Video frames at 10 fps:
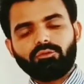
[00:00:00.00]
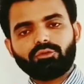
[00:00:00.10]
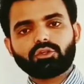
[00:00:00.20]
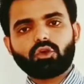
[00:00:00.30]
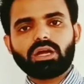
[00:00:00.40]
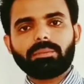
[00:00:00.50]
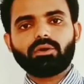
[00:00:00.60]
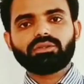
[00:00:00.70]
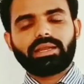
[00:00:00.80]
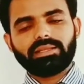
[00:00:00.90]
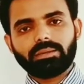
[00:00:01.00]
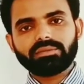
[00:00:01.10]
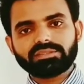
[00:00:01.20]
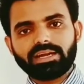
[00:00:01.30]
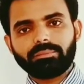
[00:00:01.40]
If we talk about the income
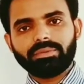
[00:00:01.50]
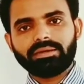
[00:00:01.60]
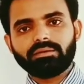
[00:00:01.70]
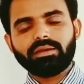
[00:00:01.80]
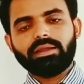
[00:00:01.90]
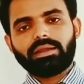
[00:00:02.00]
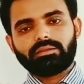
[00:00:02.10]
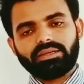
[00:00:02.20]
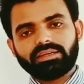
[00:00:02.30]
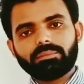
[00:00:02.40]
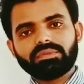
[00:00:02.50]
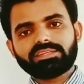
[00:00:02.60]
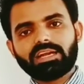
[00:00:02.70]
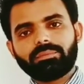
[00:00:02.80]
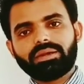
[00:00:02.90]
statement, the income
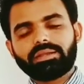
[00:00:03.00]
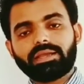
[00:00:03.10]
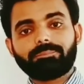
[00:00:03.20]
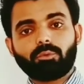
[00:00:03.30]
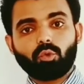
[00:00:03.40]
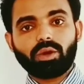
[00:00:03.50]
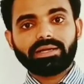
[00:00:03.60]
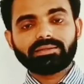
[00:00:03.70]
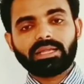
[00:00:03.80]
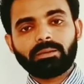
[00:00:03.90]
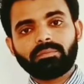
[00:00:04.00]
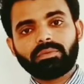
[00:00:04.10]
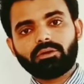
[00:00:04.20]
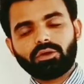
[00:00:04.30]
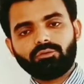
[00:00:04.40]
statement can provide them
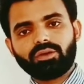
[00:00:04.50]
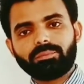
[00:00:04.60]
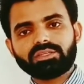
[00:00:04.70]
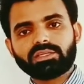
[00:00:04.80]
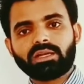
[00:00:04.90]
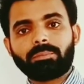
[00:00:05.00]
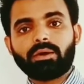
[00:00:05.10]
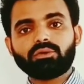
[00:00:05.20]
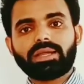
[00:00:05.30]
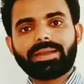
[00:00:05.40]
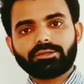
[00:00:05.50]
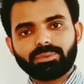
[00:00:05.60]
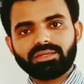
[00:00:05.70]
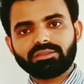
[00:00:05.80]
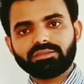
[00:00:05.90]
information about the
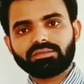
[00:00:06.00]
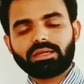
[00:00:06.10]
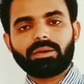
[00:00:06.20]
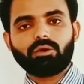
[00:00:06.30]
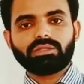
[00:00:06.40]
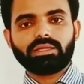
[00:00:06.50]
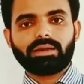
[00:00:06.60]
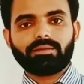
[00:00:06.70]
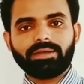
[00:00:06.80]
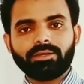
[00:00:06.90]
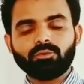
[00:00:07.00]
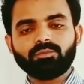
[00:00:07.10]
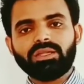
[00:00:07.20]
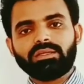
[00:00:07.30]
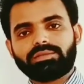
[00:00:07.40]
expenses, about the revenue,
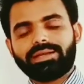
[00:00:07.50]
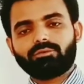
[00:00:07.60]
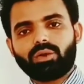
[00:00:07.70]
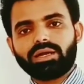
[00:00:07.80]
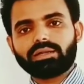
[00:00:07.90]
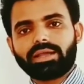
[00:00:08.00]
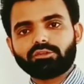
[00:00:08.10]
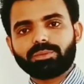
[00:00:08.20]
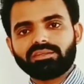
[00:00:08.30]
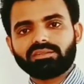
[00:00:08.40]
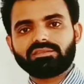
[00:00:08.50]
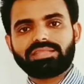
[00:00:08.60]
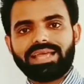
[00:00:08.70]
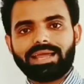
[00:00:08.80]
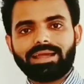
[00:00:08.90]
that what expenses
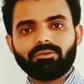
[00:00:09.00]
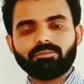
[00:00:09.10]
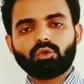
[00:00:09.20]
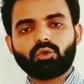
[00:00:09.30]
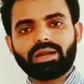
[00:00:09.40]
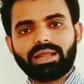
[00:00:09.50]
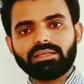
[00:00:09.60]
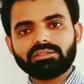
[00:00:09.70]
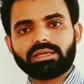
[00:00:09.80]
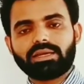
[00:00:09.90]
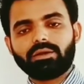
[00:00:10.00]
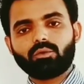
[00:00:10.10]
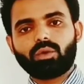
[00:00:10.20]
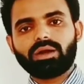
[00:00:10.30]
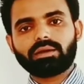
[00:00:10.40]
they have utilized
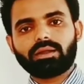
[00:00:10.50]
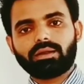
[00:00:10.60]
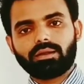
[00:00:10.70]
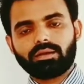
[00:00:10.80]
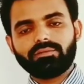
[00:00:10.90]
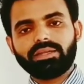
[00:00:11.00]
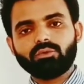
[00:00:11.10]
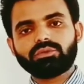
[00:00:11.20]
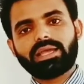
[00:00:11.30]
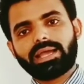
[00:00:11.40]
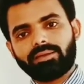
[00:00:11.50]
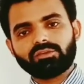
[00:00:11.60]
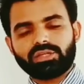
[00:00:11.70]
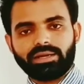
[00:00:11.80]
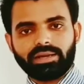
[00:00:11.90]
and what revenue they
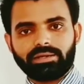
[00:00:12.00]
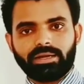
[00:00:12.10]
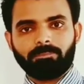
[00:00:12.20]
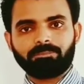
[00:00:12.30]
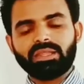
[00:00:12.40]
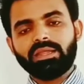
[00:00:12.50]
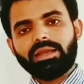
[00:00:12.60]
have generated.